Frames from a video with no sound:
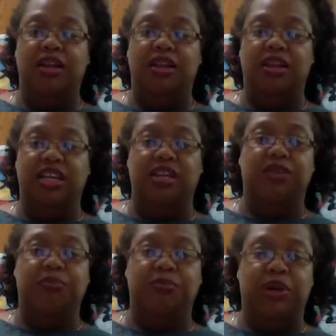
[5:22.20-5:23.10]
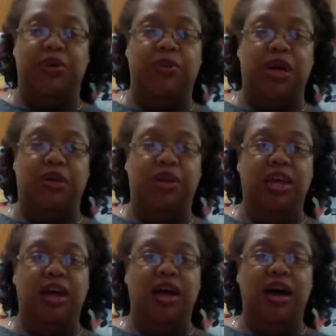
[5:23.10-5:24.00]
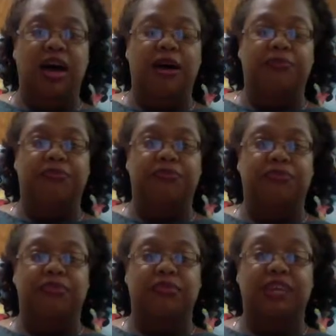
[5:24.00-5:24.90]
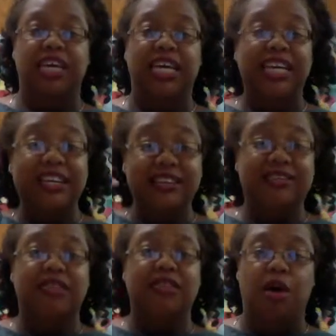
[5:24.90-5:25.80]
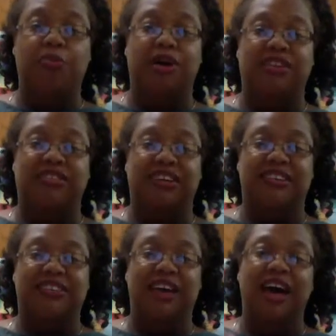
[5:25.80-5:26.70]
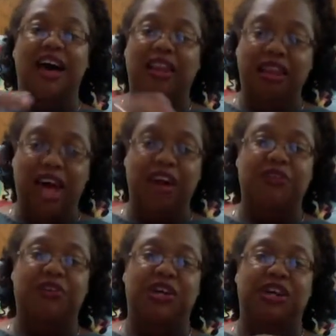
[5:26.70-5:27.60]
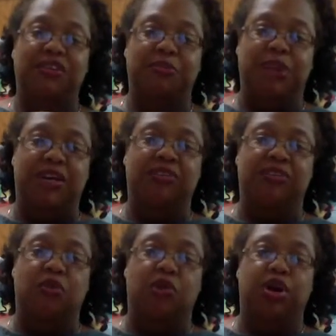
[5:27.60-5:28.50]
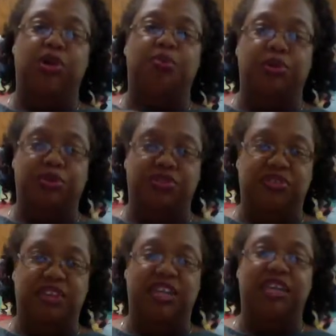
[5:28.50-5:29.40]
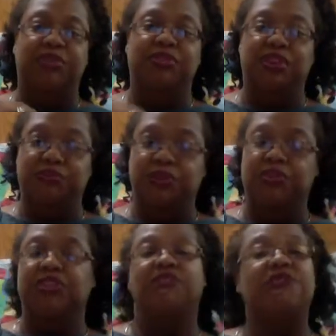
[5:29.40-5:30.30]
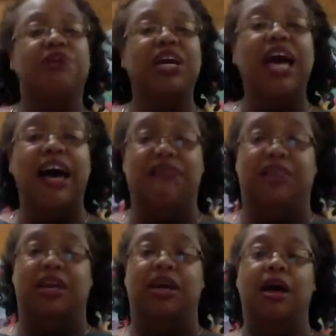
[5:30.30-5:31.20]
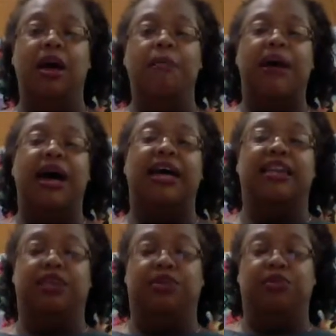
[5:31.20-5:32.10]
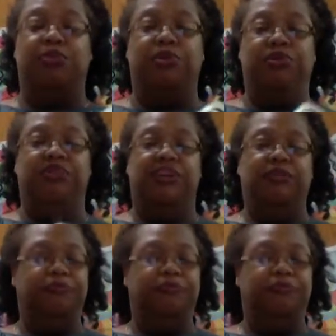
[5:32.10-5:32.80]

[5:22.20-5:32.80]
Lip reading: Lin-Manuel. Um, his thought process, a lot of it is based on Bernstein. He was influenced very heavily by Leonard Bernstein.